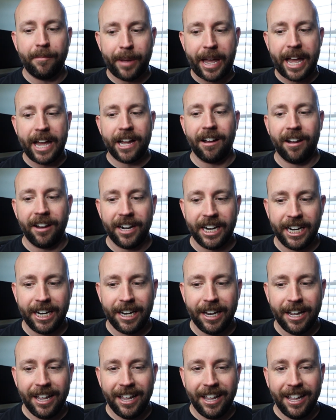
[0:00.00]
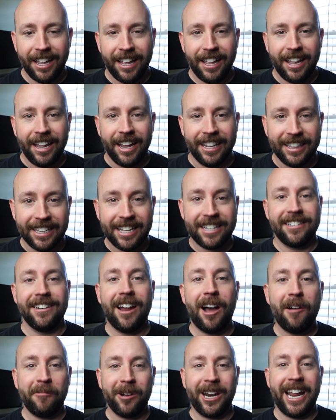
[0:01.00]
back on it, and that's
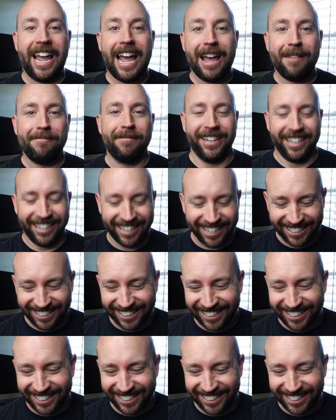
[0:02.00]
not what happened.